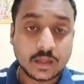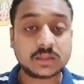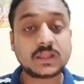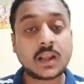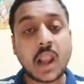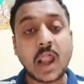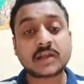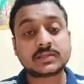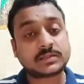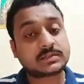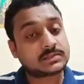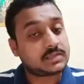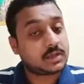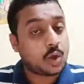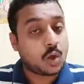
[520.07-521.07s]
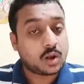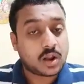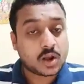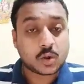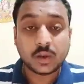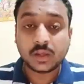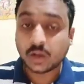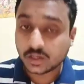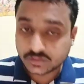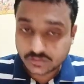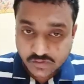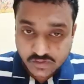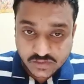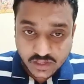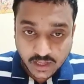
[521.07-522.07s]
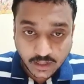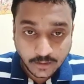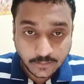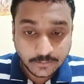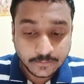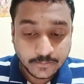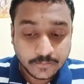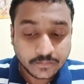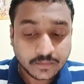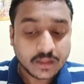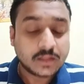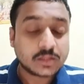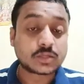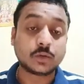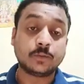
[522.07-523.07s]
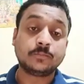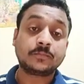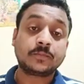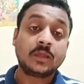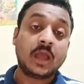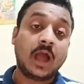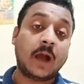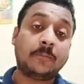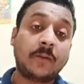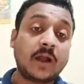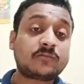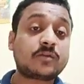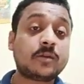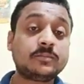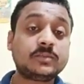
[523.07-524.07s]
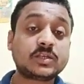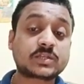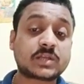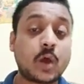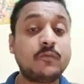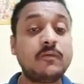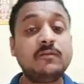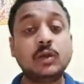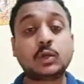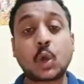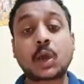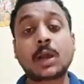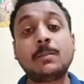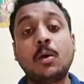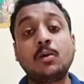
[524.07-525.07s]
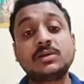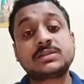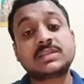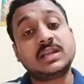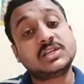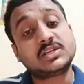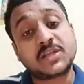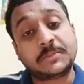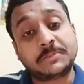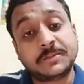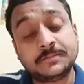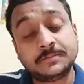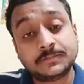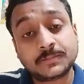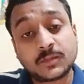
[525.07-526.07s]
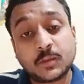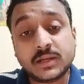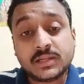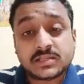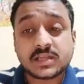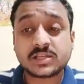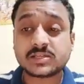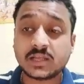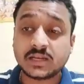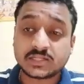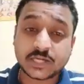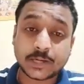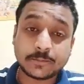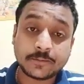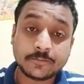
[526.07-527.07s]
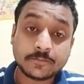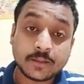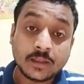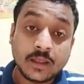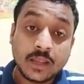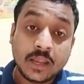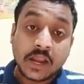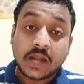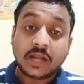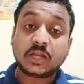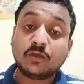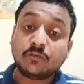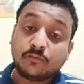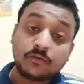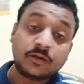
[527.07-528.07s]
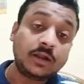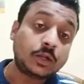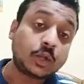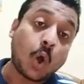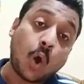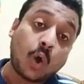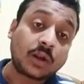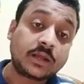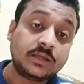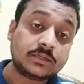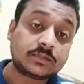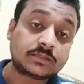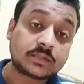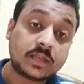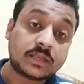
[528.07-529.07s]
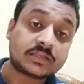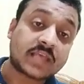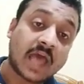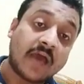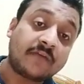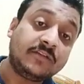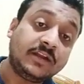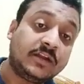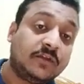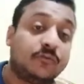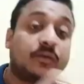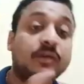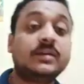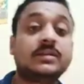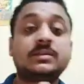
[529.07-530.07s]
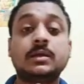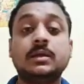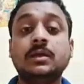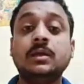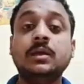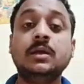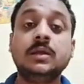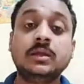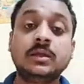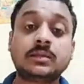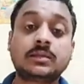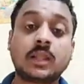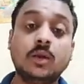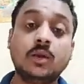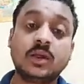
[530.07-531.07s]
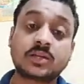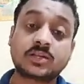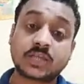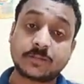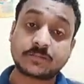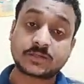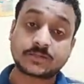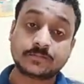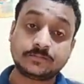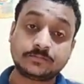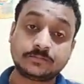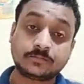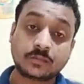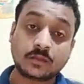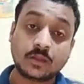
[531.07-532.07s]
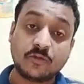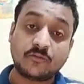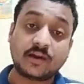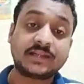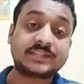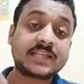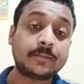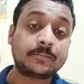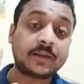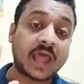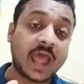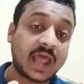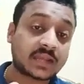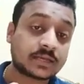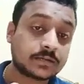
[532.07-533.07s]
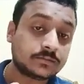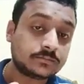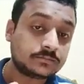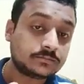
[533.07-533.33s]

the largest cell, all are knowing, ostrich egg. So, apart from this, now we will talk about cell shape. What is the cell shape? Different organs is having different cellular shapes. For example, hand,